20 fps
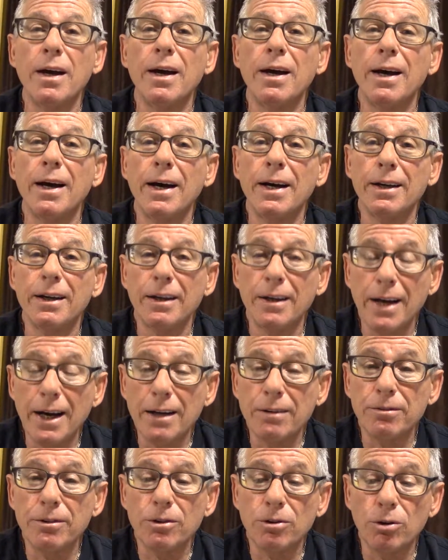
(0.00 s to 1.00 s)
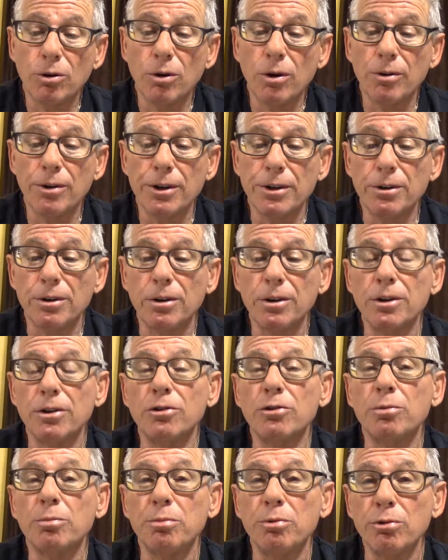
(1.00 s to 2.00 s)
And an advertorial
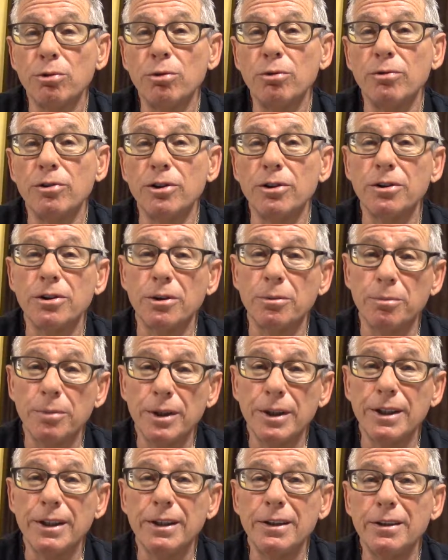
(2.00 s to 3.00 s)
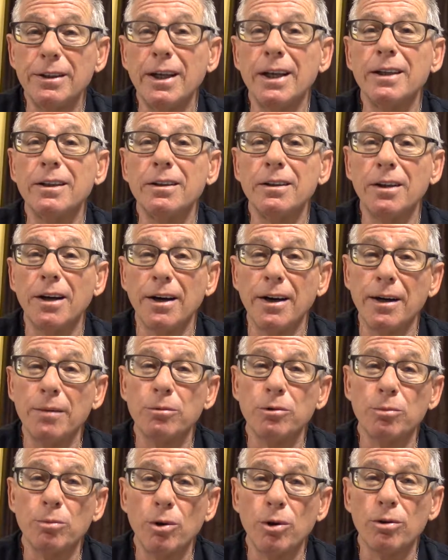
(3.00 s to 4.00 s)
is proven to be 10
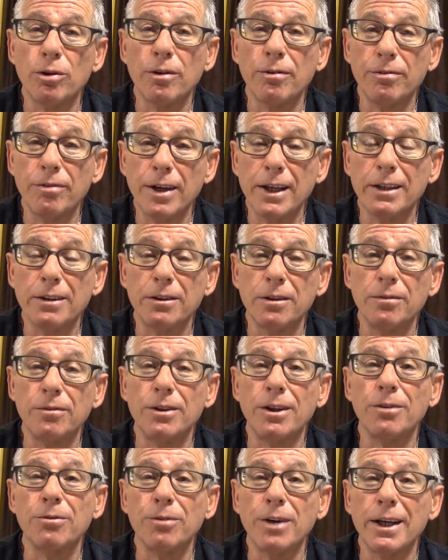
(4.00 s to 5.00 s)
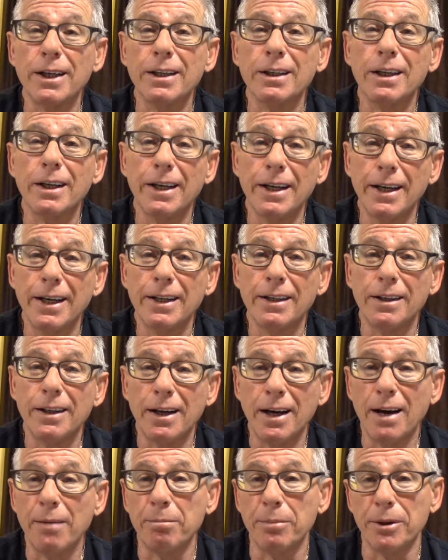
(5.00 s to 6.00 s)
times more effective than regular ad
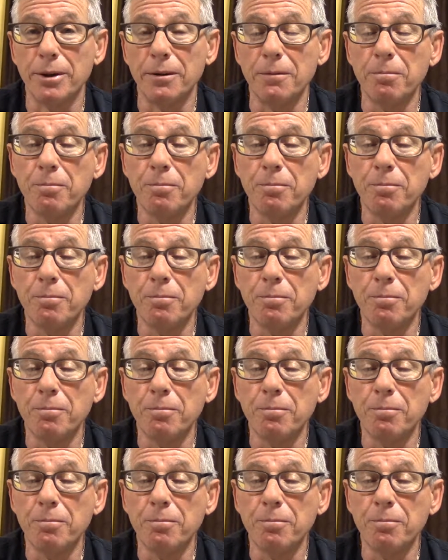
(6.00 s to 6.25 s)
copy.